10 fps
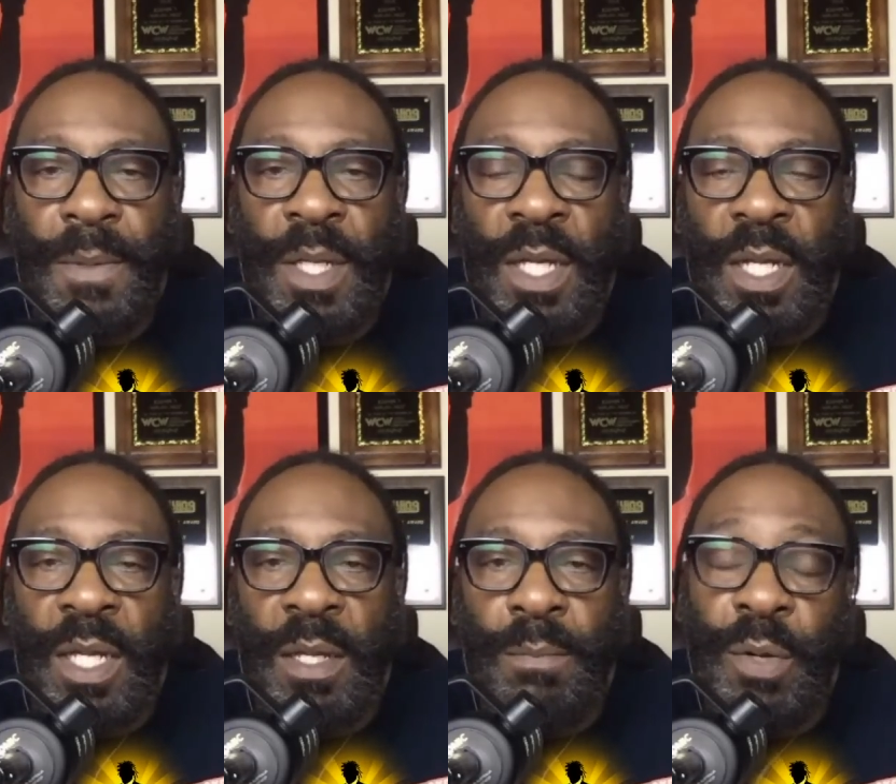and,
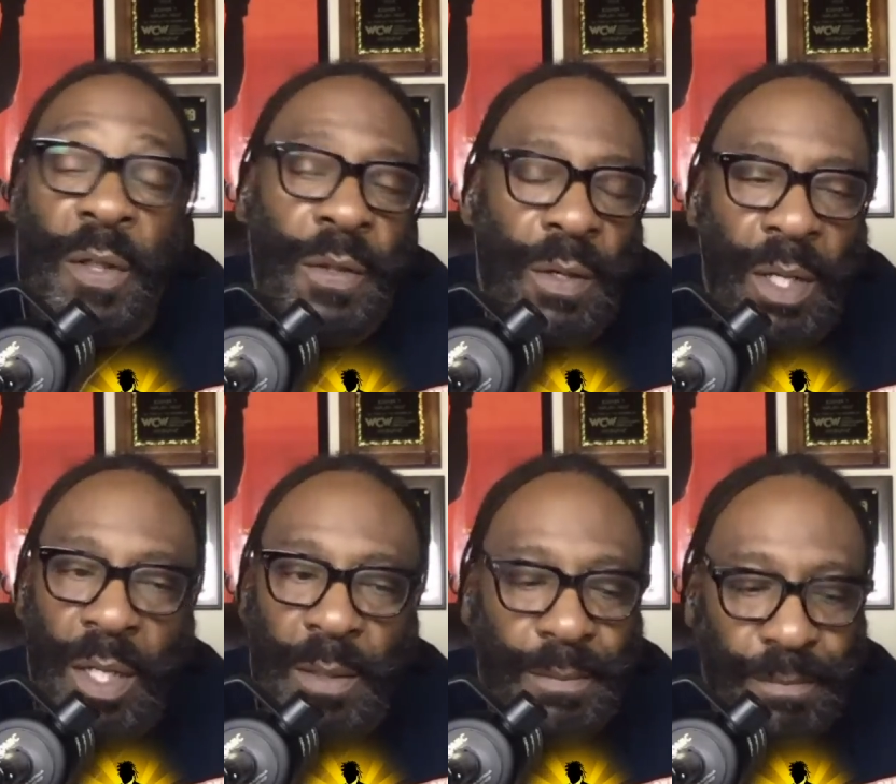and, brother,
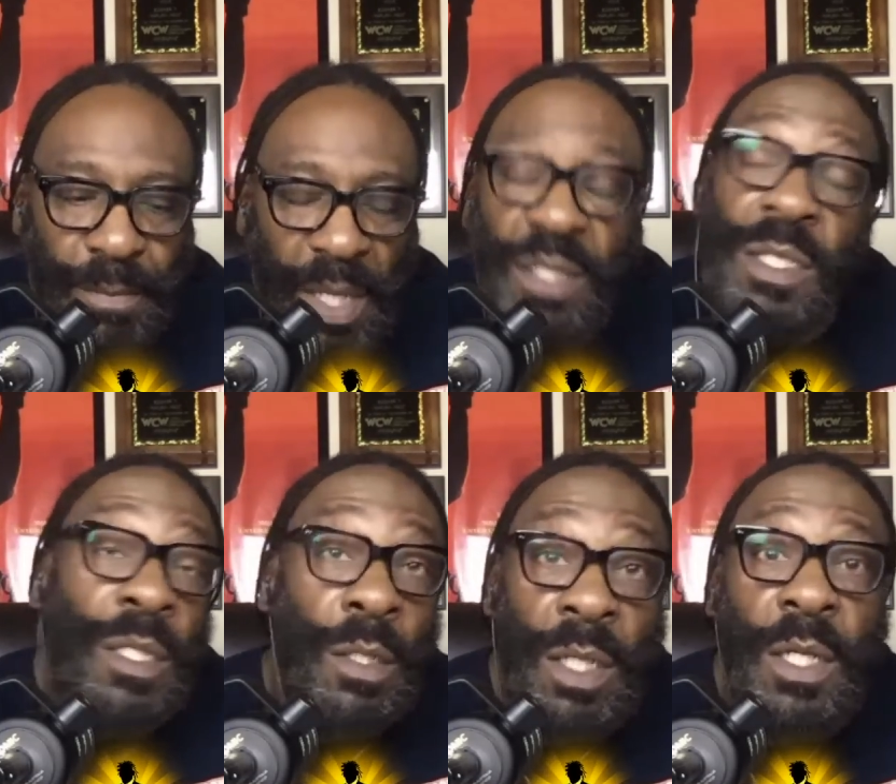uh, I'll
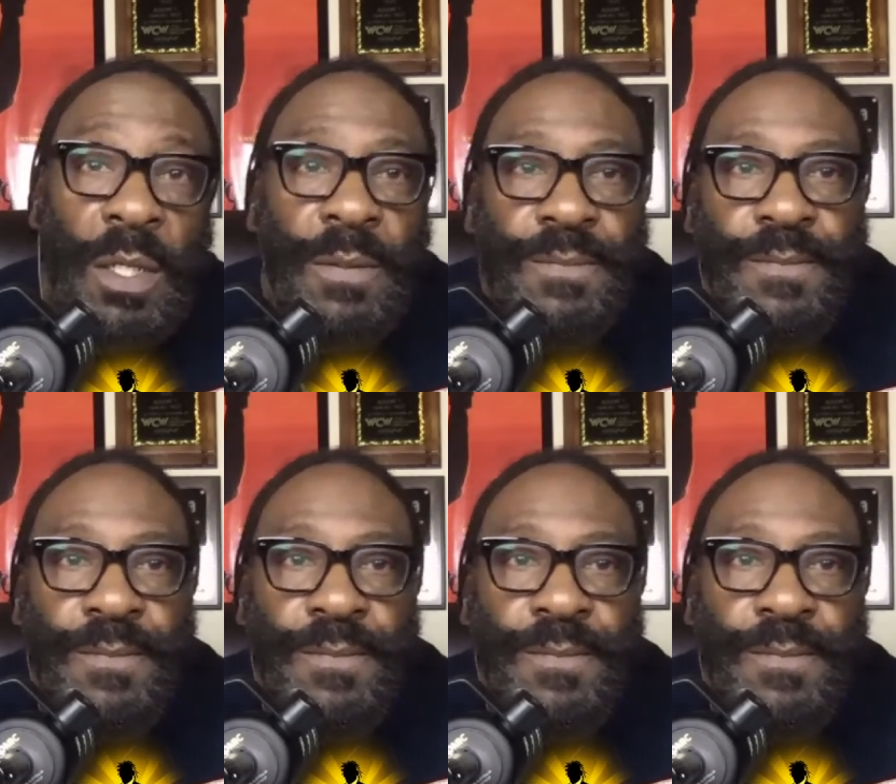see you again.